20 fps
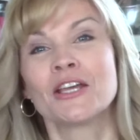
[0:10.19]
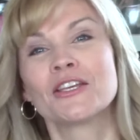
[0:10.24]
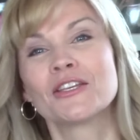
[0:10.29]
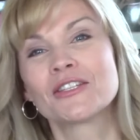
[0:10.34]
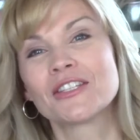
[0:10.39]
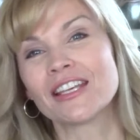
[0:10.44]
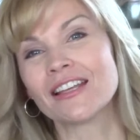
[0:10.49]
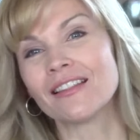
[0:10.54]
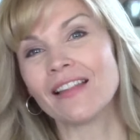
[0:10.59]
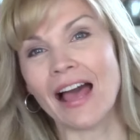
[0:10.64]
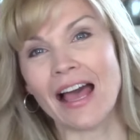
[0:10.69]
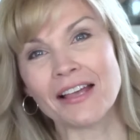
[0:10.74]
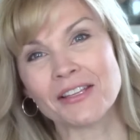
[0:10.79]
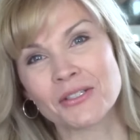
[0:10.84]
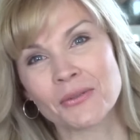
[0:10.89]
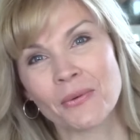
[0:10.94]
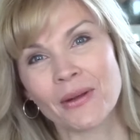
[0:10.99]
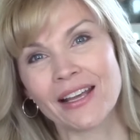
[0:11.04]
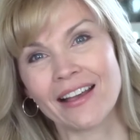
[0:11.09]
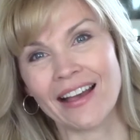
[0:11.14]
You see,
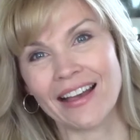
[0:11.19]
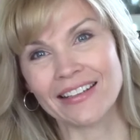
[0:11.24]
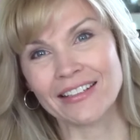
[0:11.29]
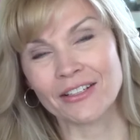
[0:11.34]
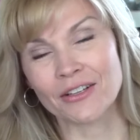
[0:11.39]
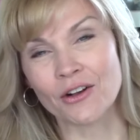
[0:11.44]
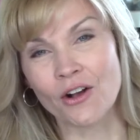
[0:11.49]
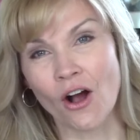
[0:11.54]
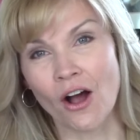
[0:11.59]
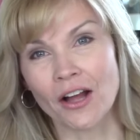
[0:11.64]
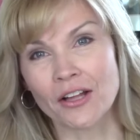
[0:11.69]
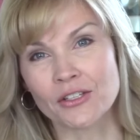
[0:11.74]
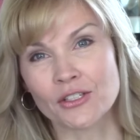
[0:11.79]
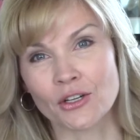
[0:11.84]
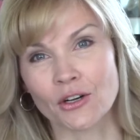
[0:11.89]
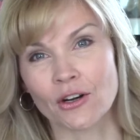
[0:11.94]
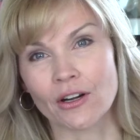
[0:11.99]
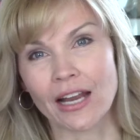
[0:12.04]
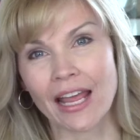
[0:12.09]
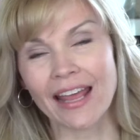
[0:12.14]
last week I did a
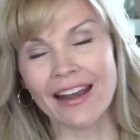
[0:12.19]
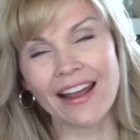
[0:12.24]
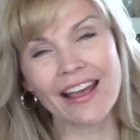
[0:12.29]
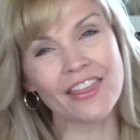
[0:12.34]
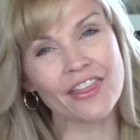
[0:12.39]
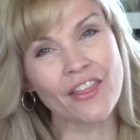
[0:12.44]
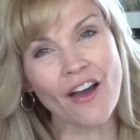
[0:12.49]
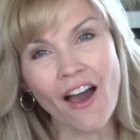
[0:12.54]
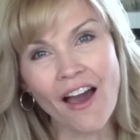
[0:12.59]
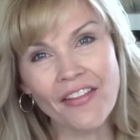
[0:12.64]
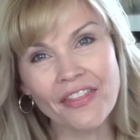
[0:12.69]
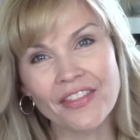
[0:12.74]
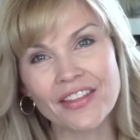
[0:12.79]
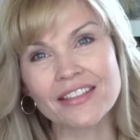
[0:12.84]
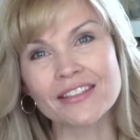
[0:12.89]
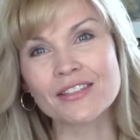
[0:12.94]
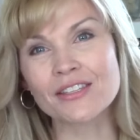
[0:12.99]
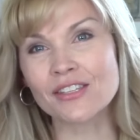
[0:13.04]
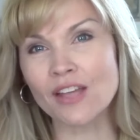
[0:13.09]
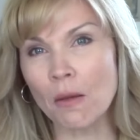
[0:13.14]
concert and I thought
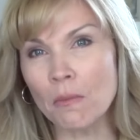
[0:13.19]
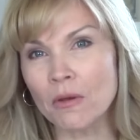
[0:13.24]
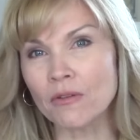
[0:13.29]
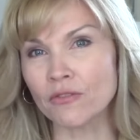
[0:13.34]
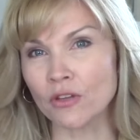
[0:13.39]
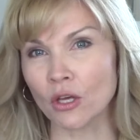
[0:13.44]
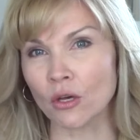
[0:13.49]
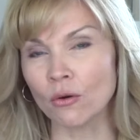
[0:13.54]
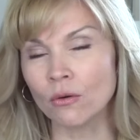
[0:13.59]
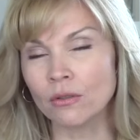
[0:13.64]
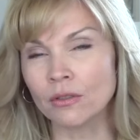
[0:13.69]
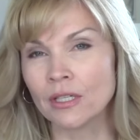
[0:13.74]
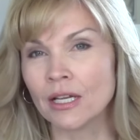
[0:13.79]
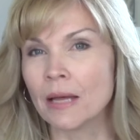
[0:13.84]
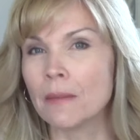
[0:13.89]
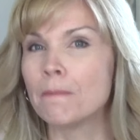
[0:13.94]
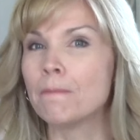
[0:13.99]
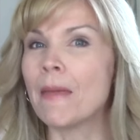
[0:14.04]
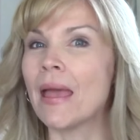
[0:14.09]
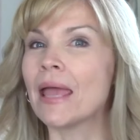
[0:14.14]
that some of you
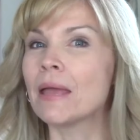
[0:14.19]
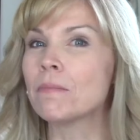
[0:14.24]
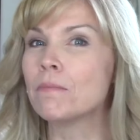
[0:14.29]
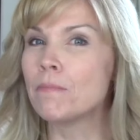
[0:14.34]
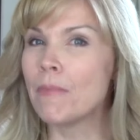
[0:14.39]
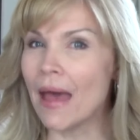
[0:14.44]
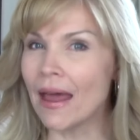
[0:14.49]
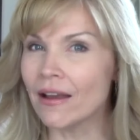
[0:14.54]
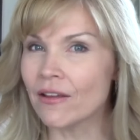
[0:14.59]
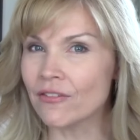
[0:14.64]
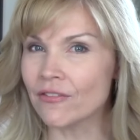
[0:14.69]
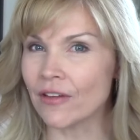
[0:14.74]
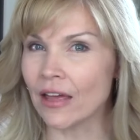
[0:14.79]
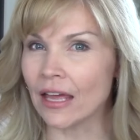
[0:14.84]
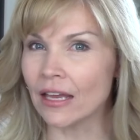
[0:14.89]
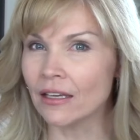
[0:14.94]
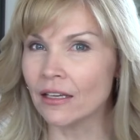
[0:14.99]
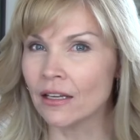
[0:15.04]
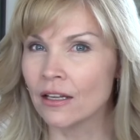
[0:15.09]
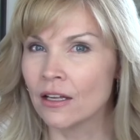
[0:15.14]
may
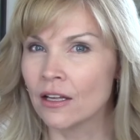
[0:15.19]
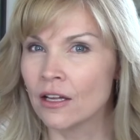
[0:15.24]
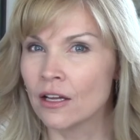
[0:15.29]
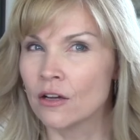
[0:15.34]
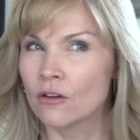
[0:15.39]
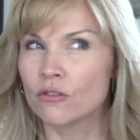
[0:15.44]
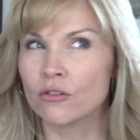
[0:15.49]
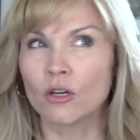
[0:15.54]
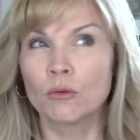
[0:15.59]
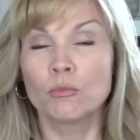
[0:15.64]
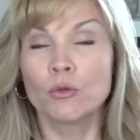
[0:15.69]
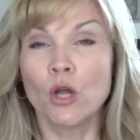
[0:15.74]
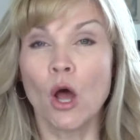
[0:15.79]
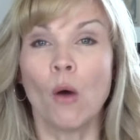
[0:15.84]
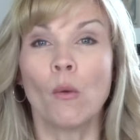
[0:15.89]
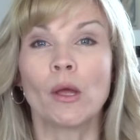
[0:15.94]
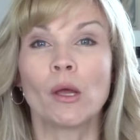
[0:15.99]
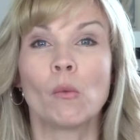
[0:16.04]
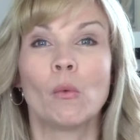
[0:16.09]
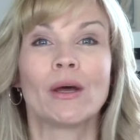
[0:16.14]
benefit from
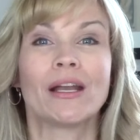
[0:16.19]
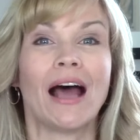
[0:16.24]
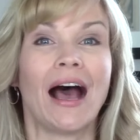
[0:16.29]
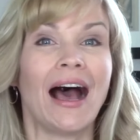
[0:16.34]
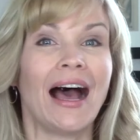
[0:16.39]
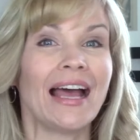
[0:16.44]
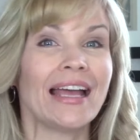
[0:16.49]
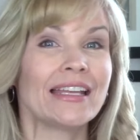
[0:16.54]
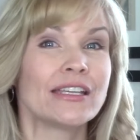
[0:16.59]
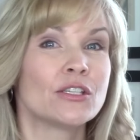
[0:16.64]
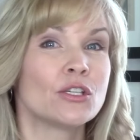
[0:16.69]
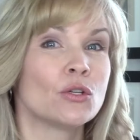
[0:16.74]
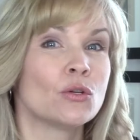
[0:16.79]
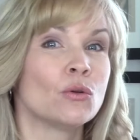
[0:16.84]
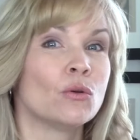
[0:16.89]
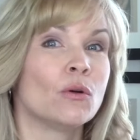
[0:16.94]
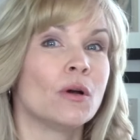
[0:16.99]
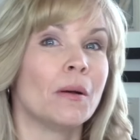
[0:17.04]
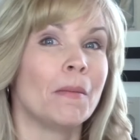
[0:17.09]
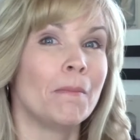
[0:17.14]
knowing what I
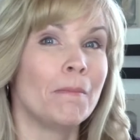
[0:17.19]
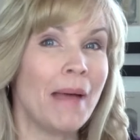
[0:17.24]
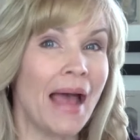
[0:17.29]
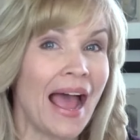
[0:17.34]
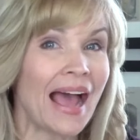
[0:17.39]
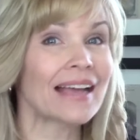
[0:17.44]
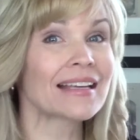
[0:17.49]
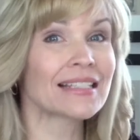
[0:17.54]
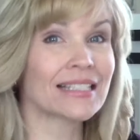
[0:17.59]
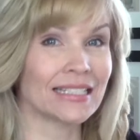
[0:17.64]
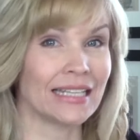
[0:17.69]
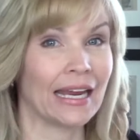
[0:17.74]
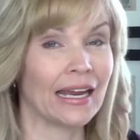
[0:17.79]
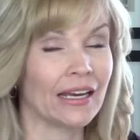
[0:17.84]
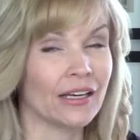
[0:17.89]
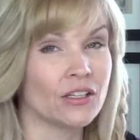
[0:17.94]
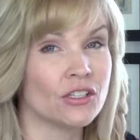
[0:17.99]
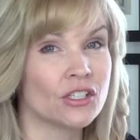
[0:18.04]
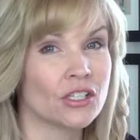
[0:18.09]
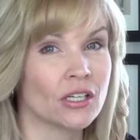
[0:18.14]
do
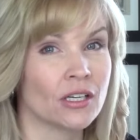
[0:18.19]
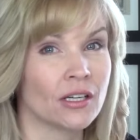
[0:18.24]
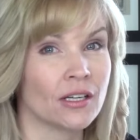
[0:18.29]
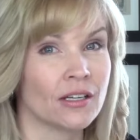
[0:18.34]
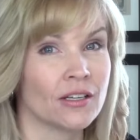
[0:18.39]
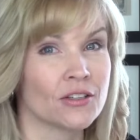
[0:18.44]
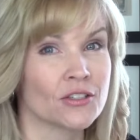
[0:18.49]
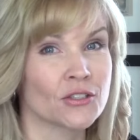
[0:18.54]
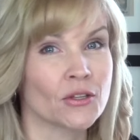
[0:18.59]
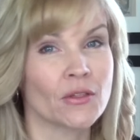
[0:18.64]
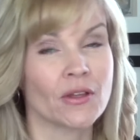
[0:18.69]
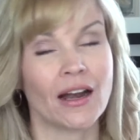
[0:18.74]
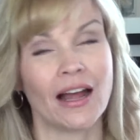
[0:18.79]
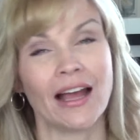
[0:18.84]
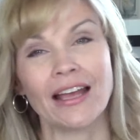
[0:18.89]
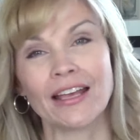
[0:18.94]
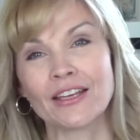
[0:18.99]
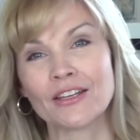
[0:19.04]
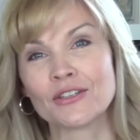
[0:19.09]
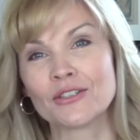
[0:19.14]
backstage so that
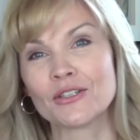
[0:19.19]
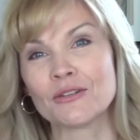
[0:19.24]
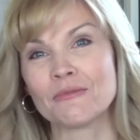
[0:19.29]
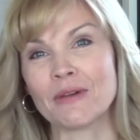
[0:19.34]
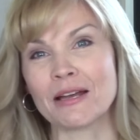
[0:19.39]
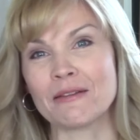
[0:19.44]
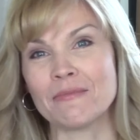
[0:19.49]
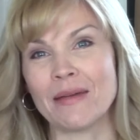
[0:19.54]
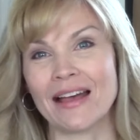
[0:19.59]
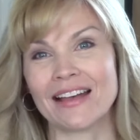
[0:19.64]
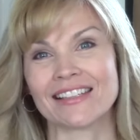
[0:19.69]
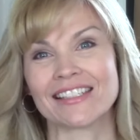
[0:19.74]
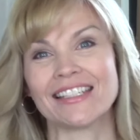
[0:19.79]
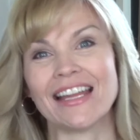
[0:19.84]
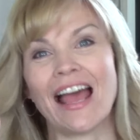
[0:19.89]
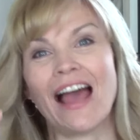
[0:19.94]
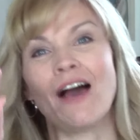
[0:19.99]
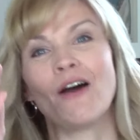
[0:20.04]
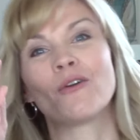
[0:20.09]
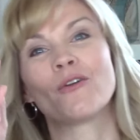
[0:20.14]
I can do my
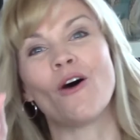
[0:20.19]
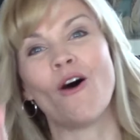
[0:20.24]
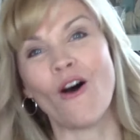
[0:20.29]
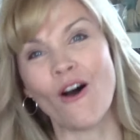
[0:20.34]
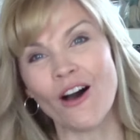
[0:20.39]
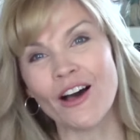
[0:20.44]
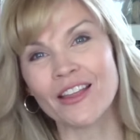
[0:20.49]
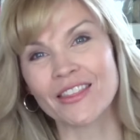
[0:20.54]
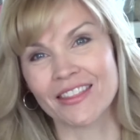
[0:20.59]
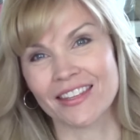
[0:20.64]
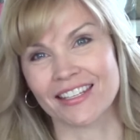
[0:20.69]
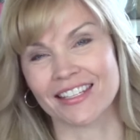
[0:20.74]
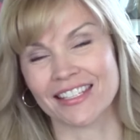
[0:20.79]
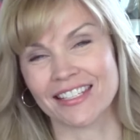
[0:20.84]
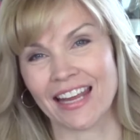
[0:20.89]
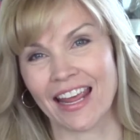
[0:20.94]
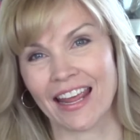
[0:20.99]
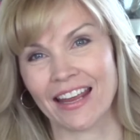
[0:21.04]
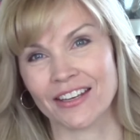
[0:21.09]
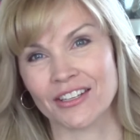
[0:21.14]
best out on the
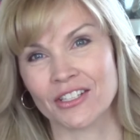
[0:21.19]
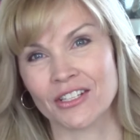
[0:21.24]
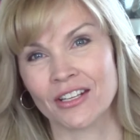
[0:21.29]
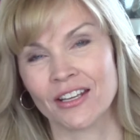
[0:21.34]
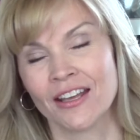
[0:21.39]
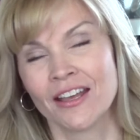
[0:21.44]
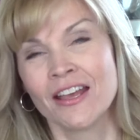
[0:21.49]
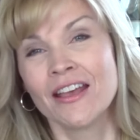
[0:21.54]
stage.